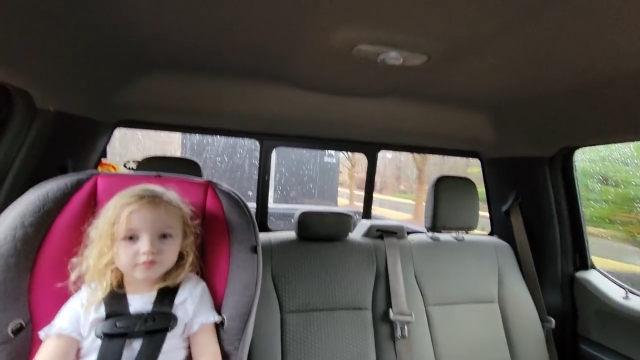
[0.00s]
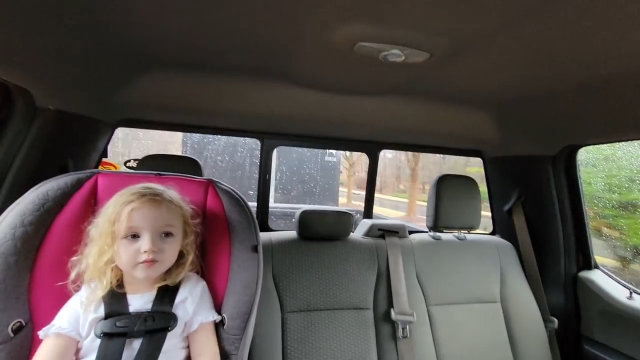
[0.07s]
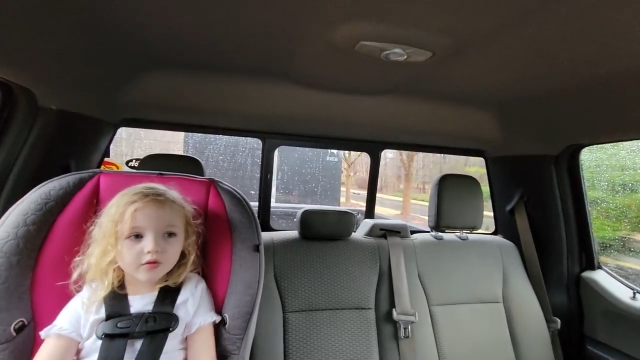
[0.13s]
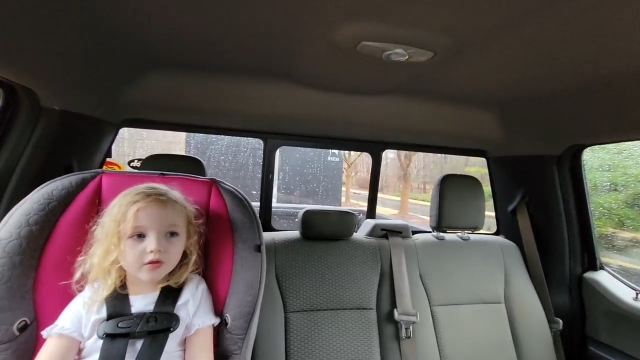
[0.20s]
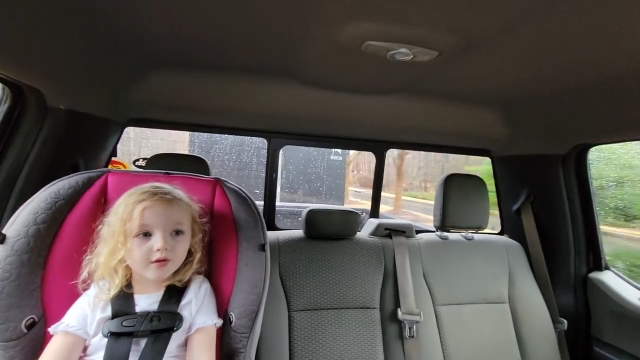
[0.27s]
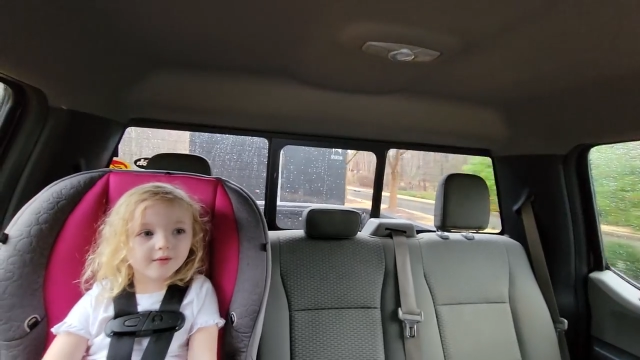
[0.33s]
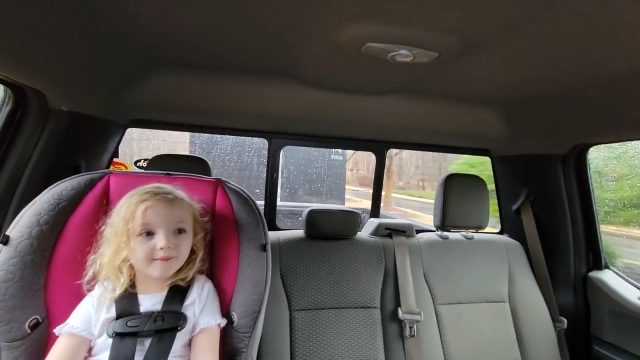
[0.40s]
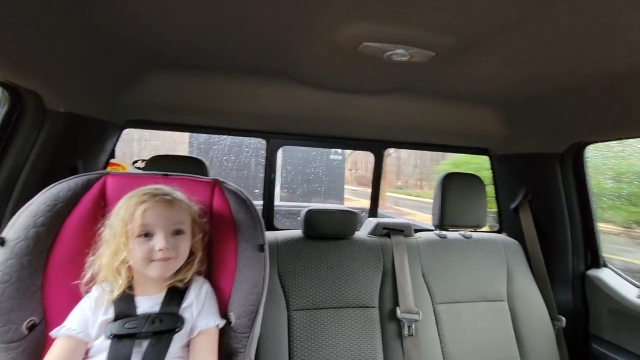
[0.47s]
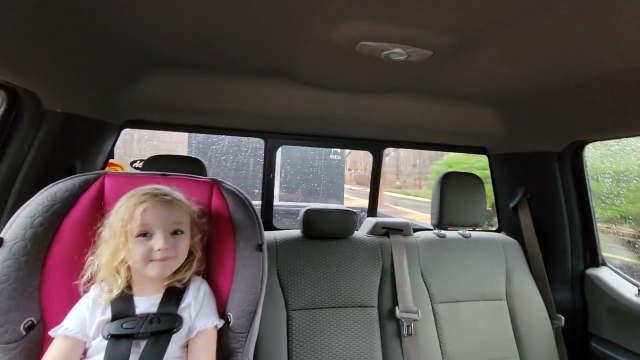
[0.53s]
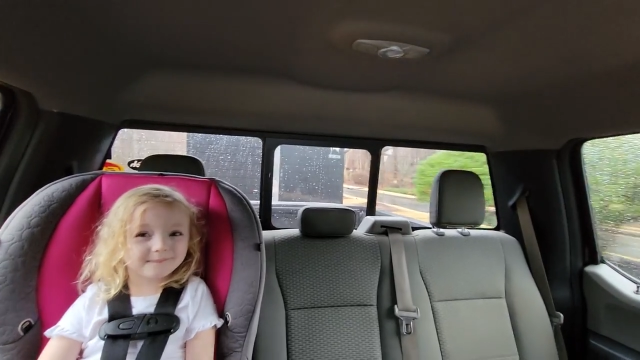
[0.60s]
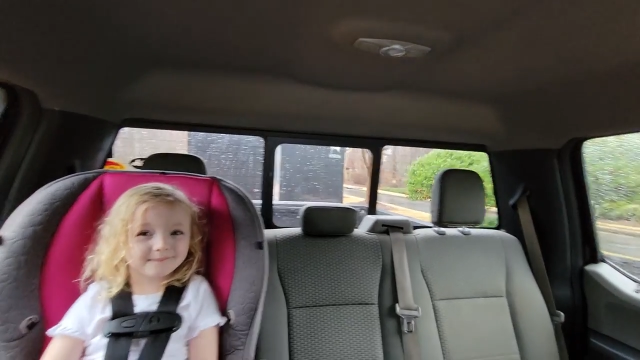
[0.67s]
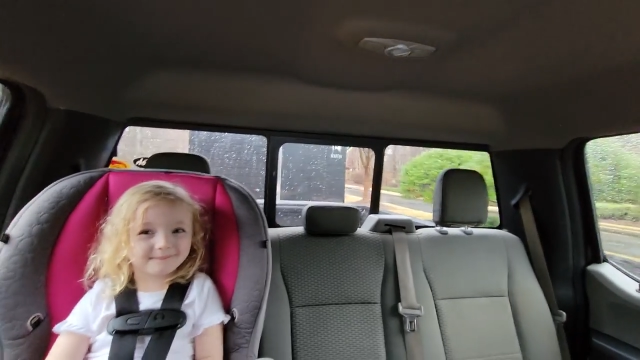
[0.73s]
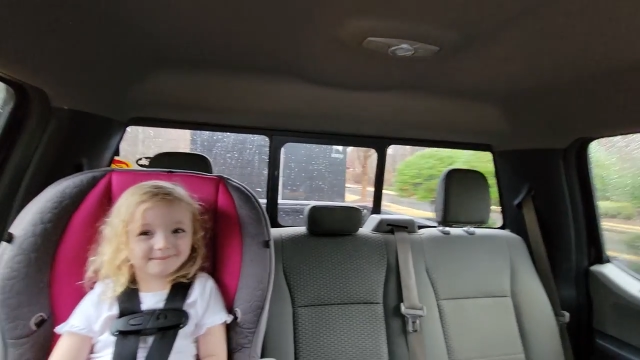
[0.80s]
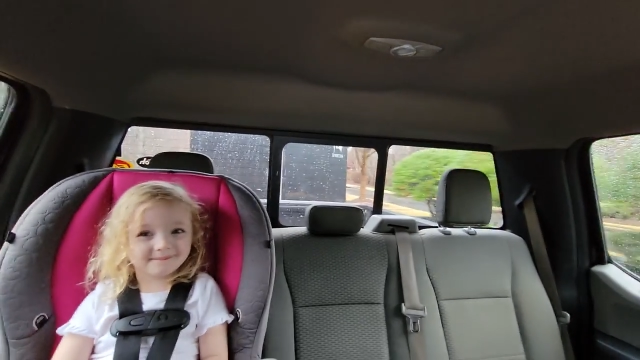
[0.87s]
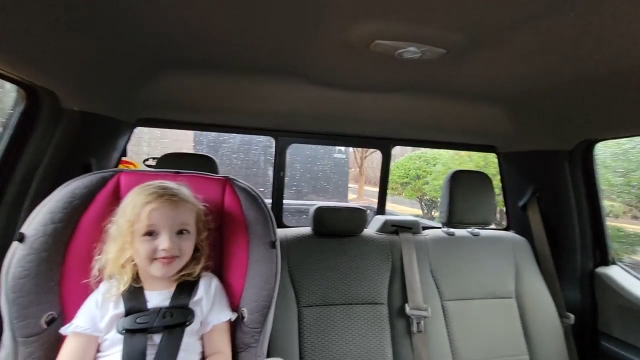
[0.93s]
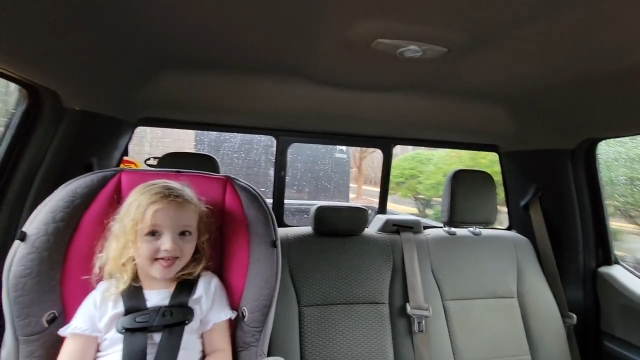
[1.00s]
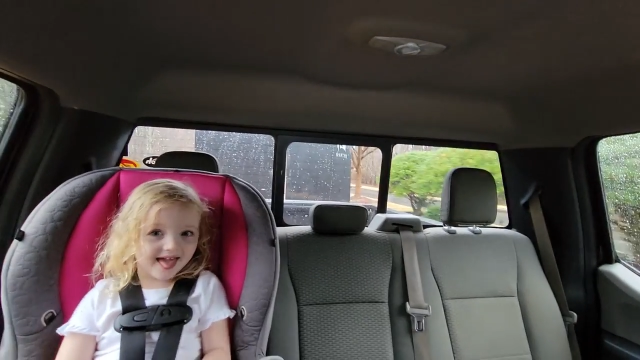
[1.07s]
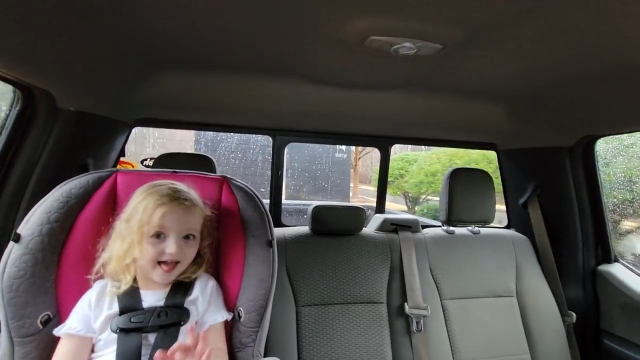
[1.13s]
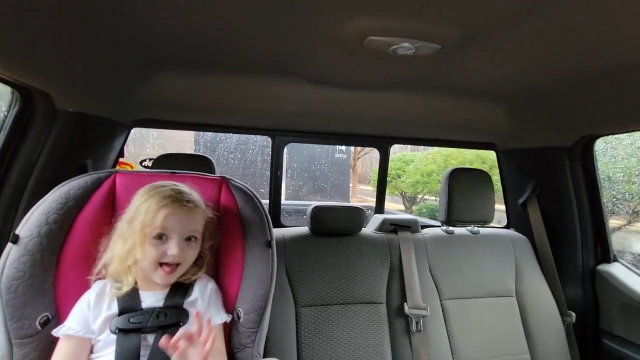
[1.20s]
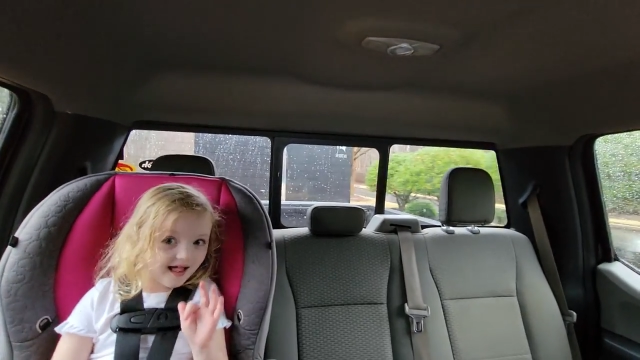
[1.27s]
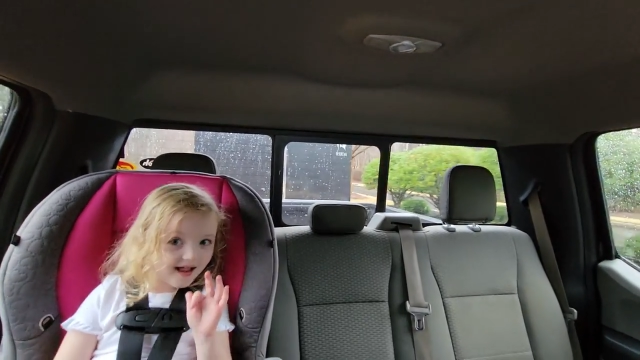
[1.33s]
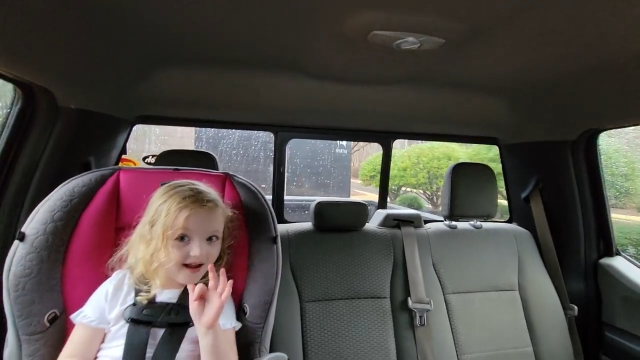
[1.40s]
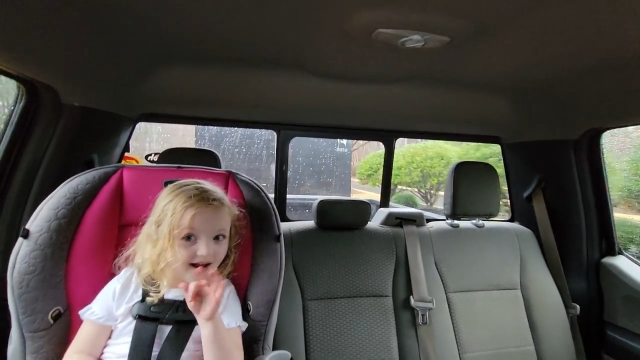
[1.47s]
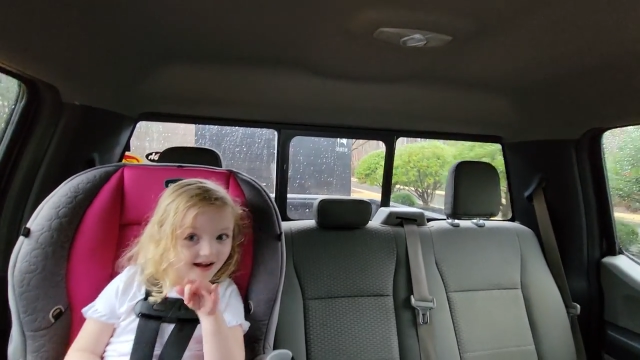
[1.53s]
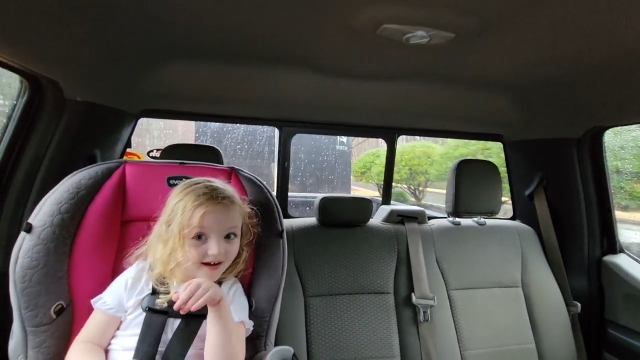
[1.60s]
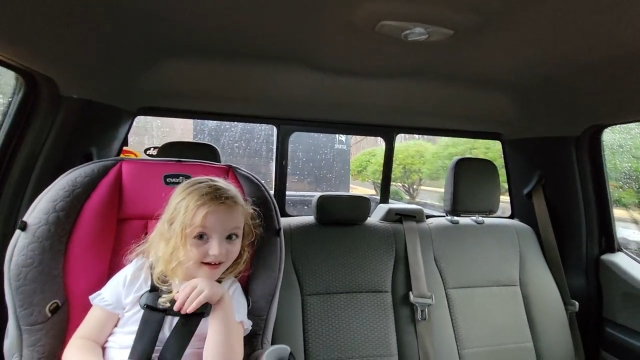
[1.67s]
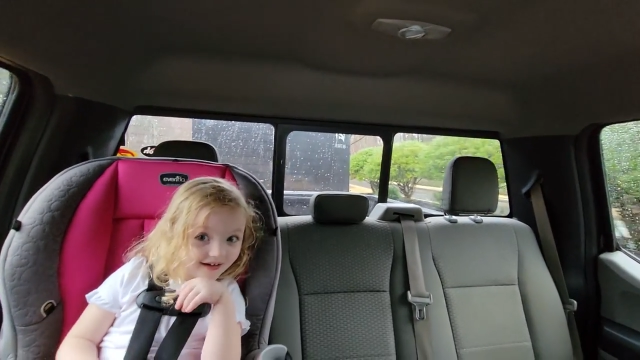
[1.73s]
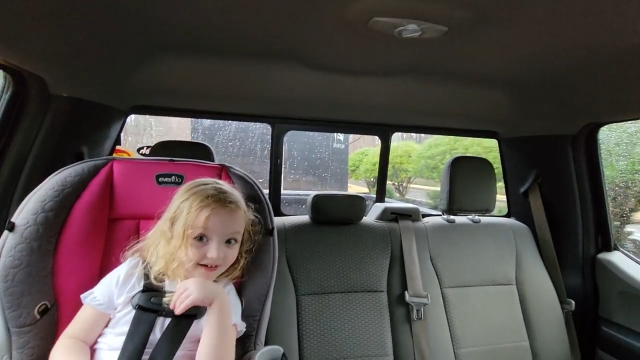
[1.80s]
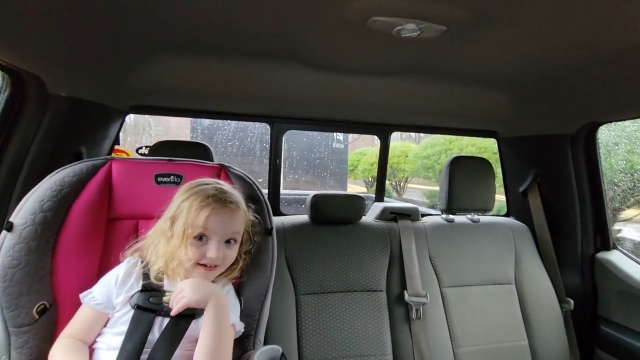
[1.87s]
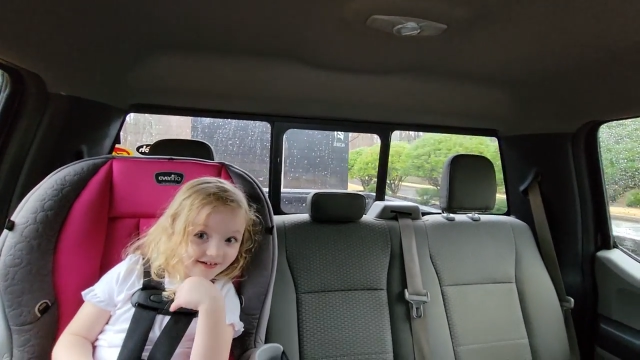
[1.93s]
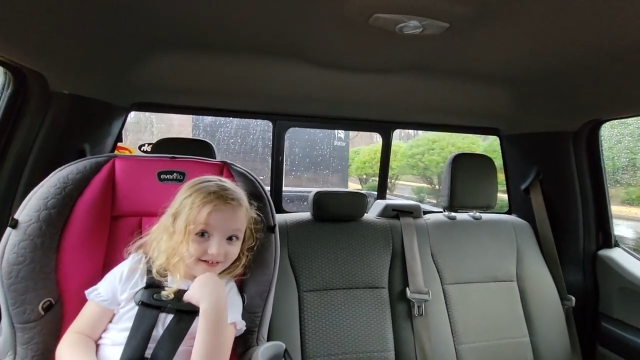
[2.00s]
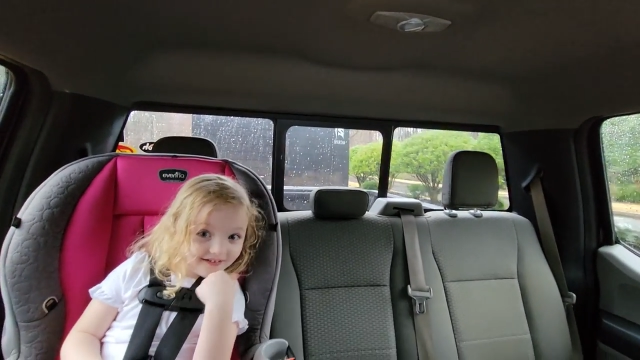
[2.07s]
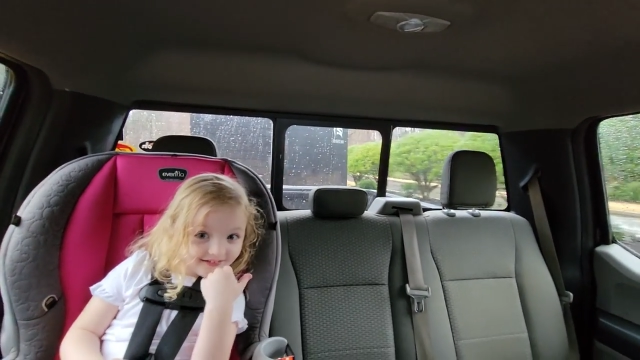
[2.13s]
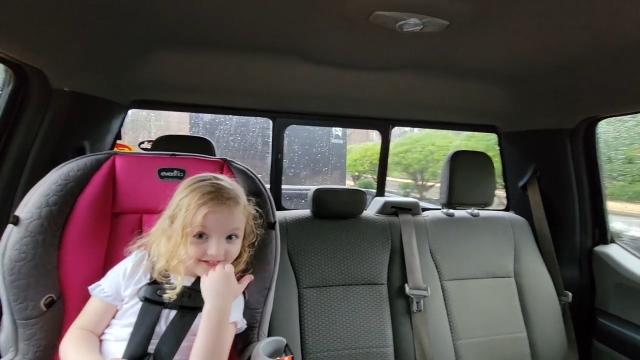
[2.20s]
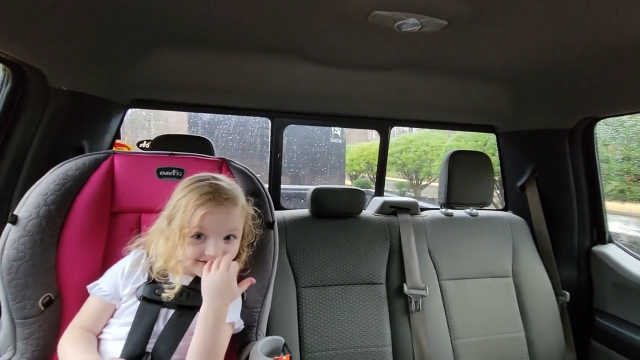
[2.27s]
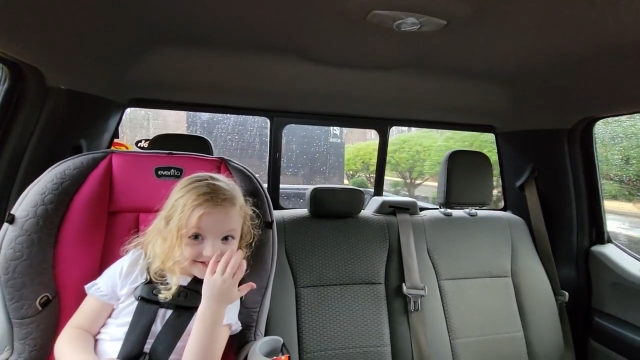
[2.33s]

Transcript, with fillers: There it is. There she is, old black box.